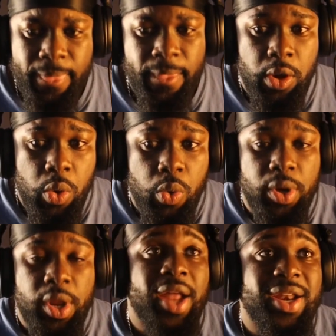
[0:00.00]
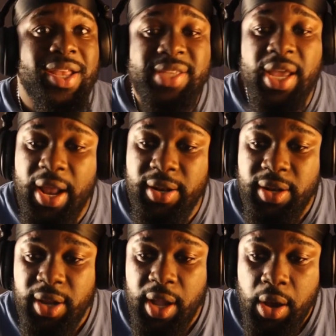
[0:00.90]
Cool. The second
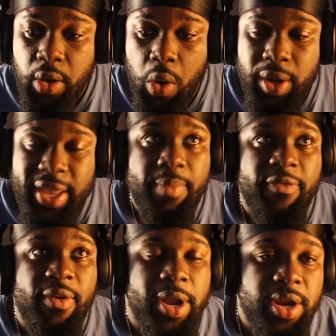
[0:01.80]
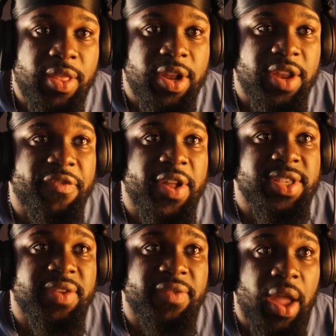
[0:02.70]
goal came from another
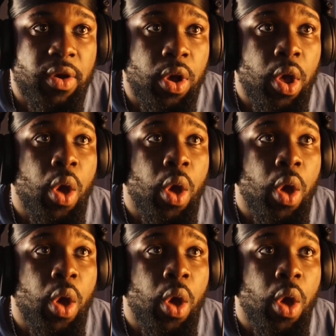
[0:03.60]
defensive error